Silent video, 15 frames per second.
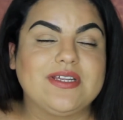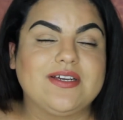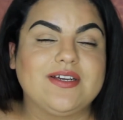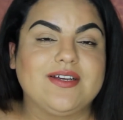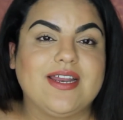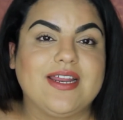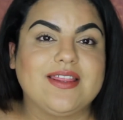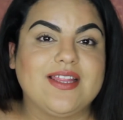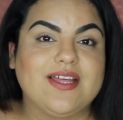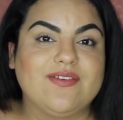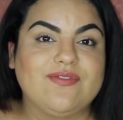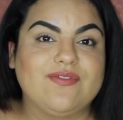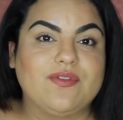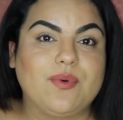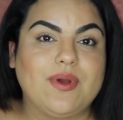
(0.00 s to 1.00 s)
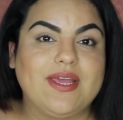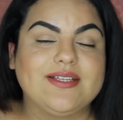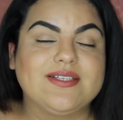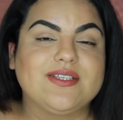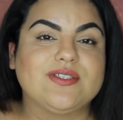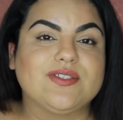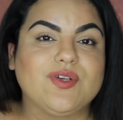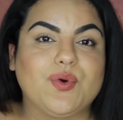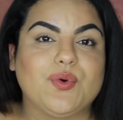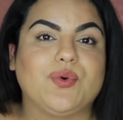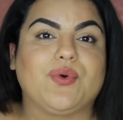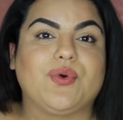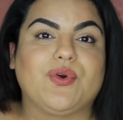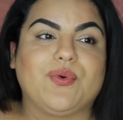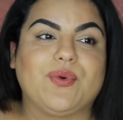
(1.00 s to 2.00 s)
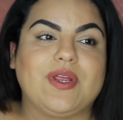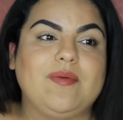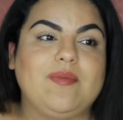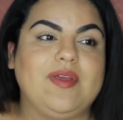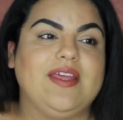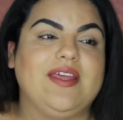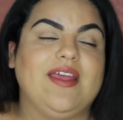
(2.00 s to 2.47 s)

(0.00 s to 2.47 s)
I love the way it's so creamy